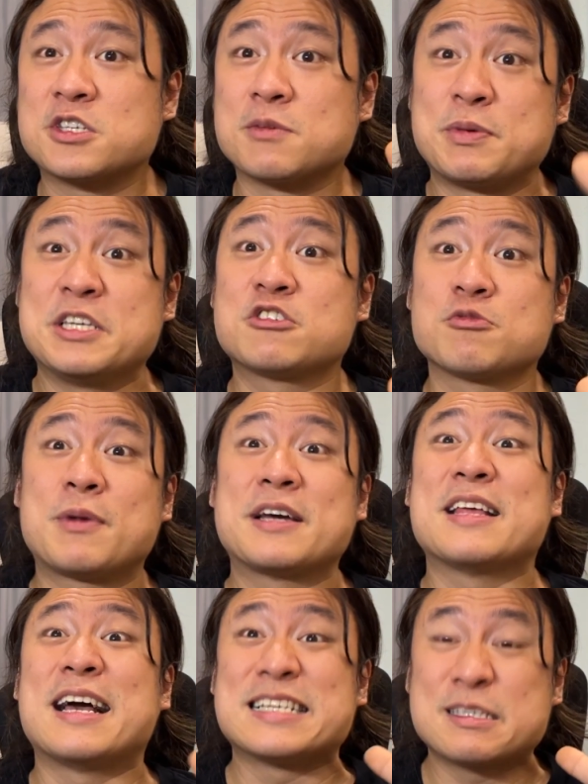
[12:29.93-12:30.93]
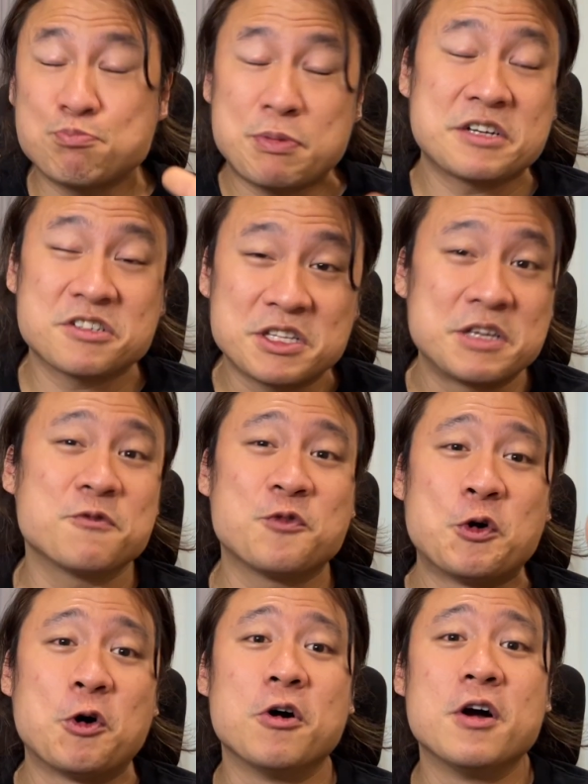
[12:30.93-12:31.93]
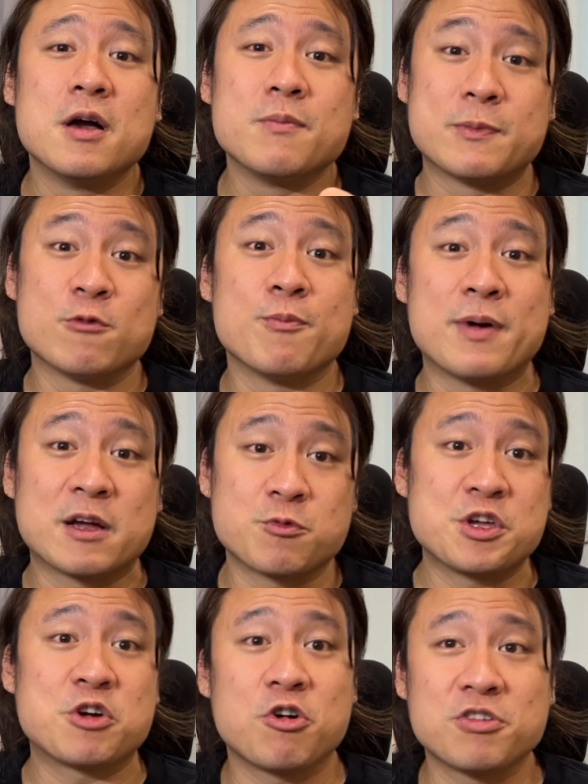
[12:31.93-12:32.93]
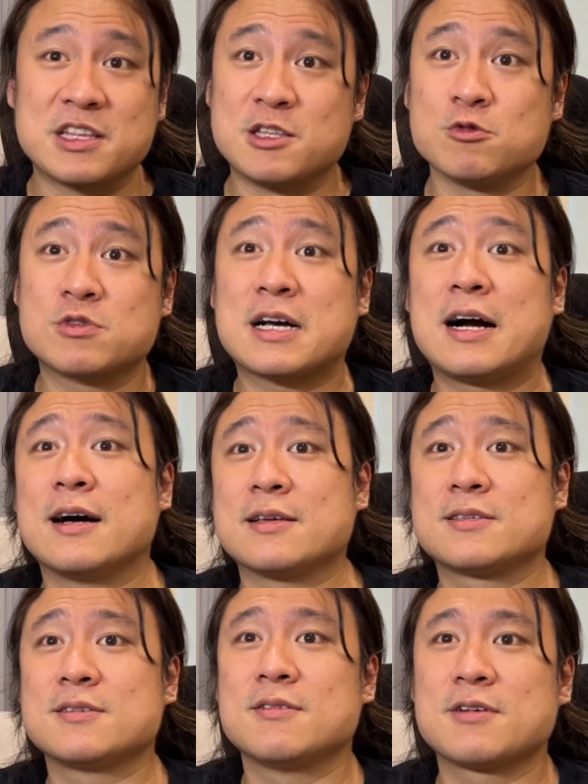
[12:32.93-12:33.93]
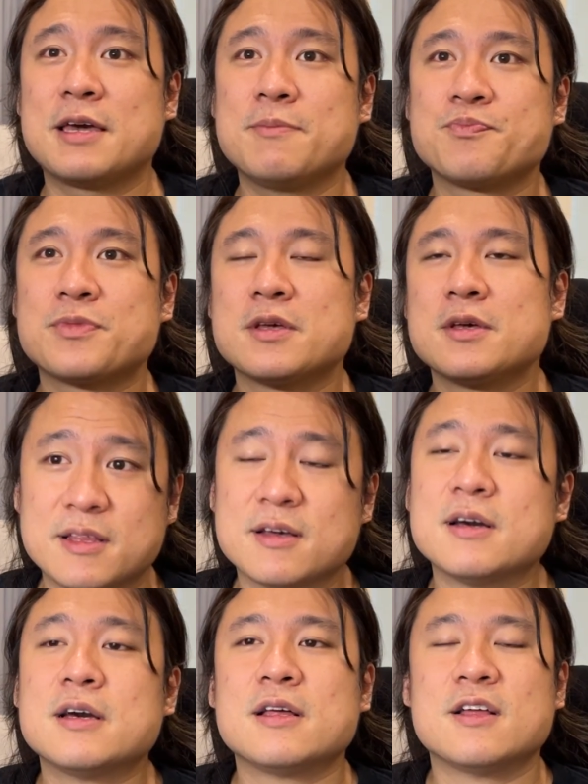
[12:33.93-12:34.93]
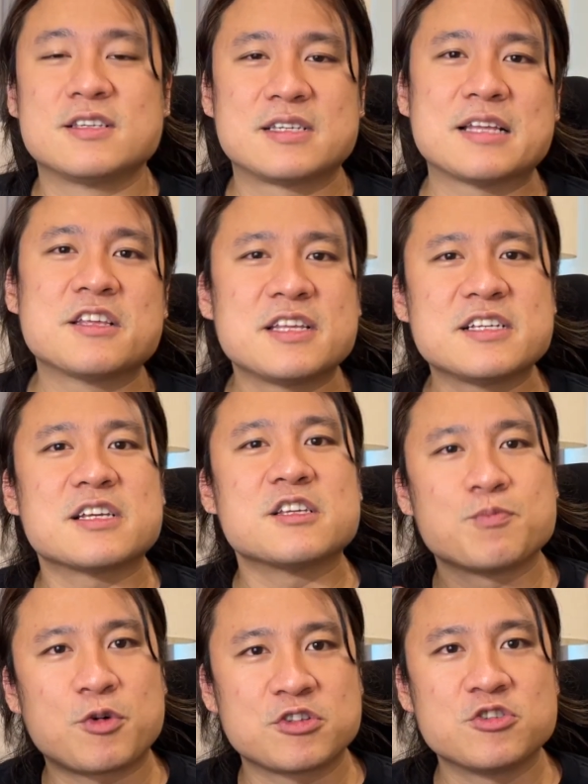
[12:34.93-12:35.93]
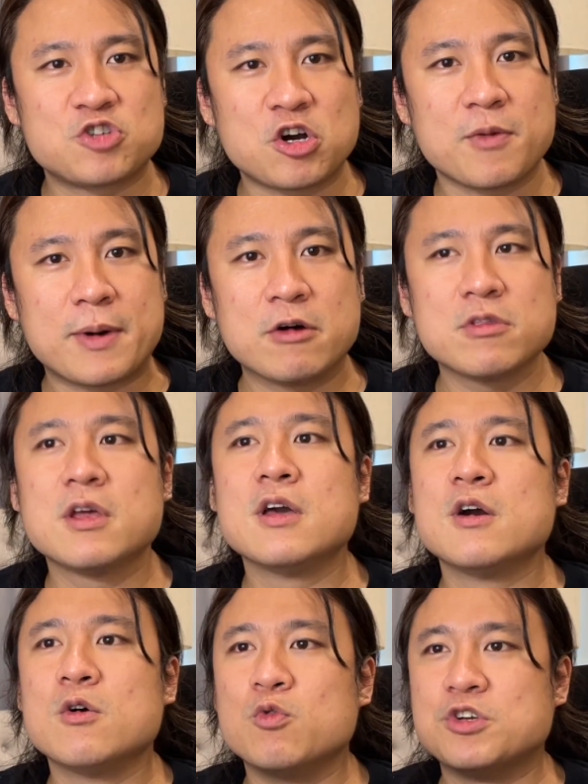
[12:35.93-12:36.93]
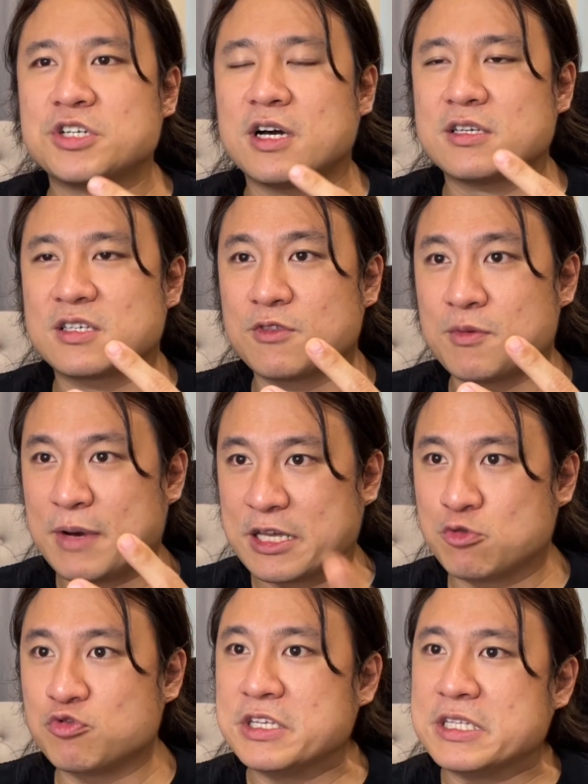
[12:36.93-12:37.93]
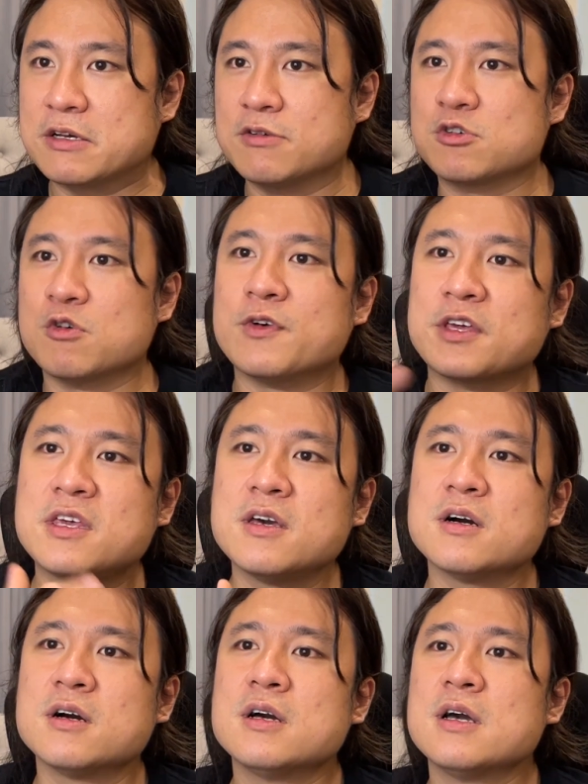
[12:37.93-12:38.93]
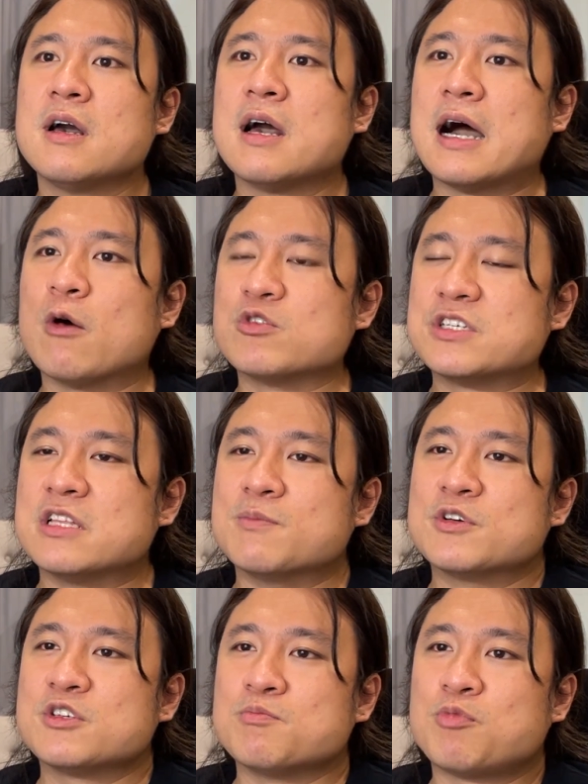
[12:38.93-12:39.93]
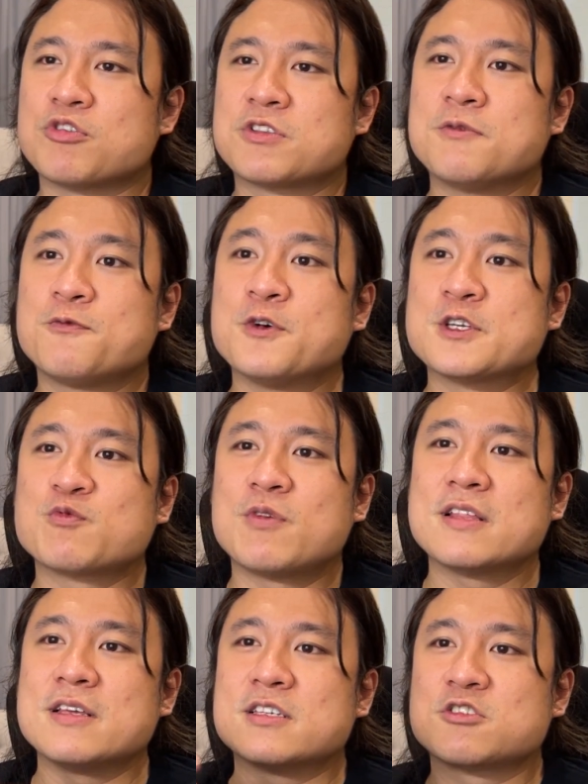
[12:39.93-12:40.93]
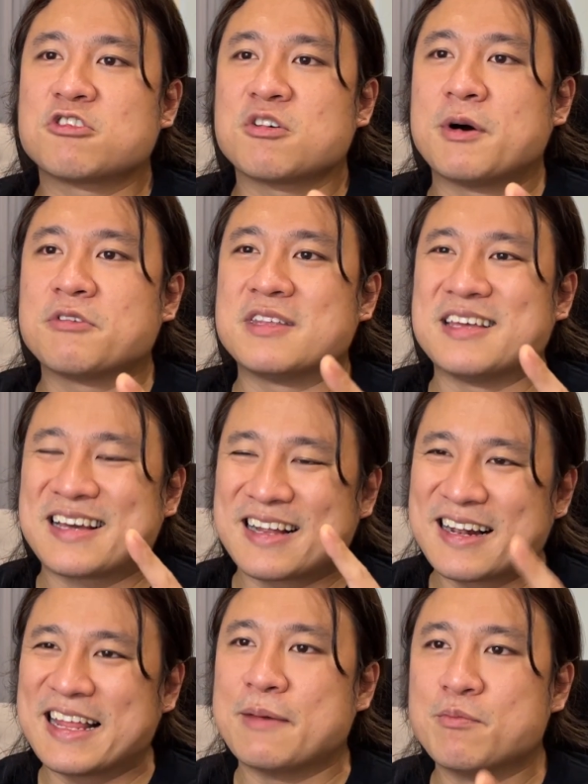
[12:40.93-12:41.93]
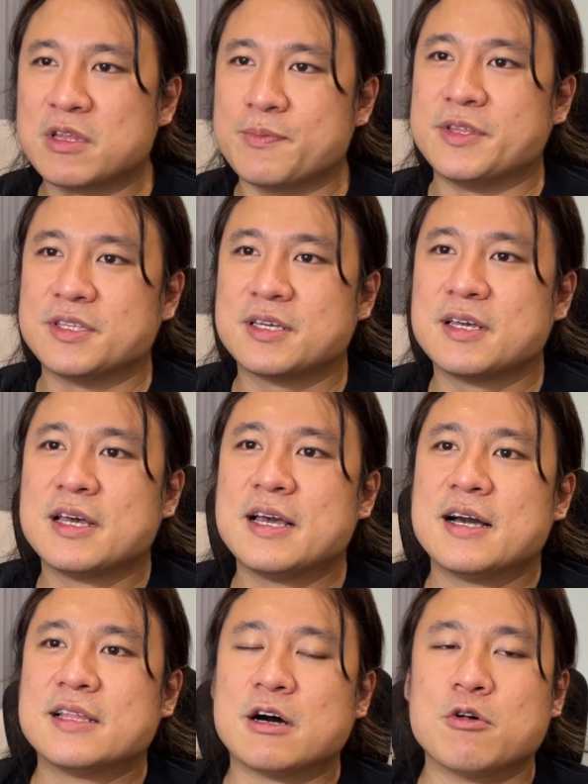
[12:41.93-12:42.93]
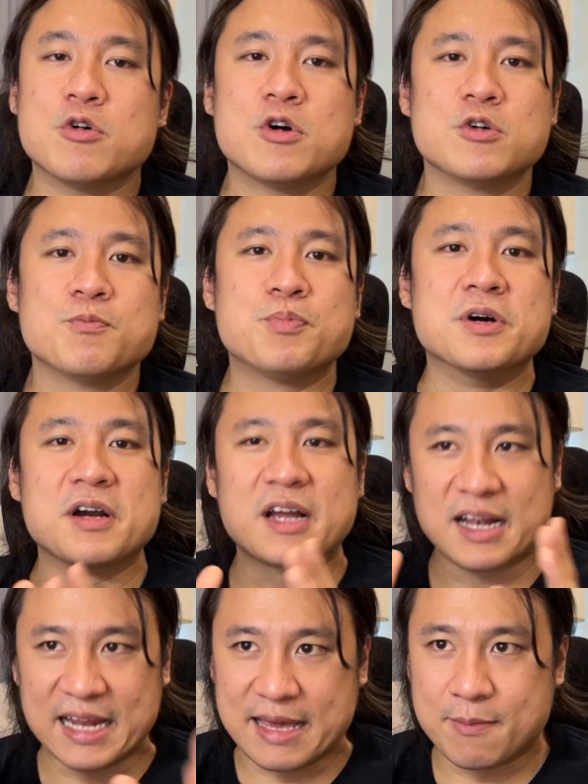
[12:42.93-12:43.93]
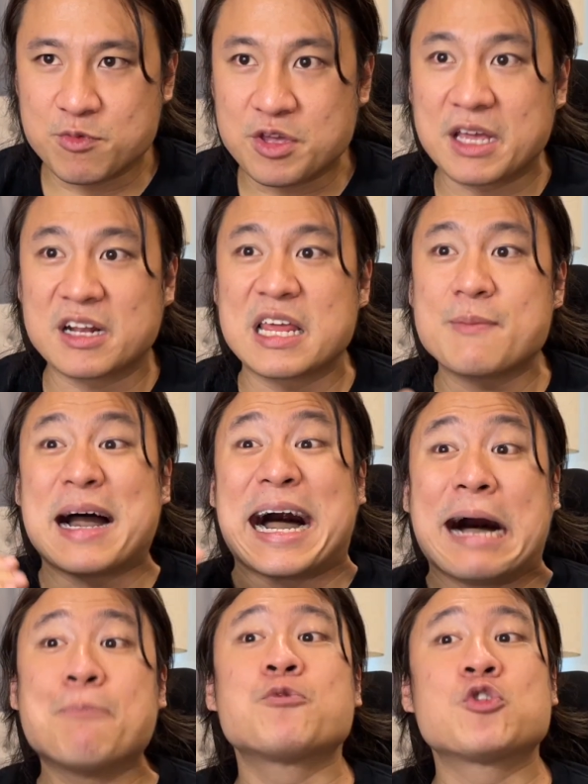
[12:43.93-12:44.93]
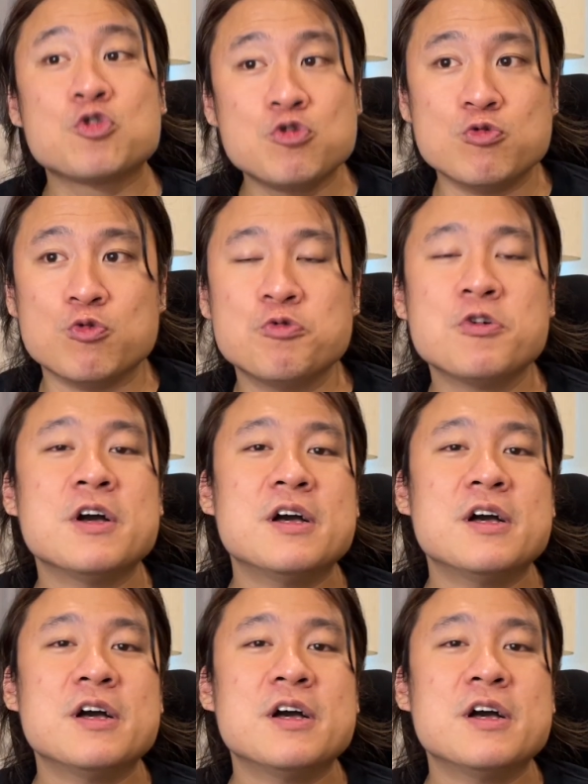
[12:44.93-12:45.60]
us a peace of mind, especially for people who are buying Recon and used cars. Okay, there's other things that's important to talk about, which are some of the minute details over here. I would say the most important first one is talk about the claim limit. Now, per claim, you can claim up to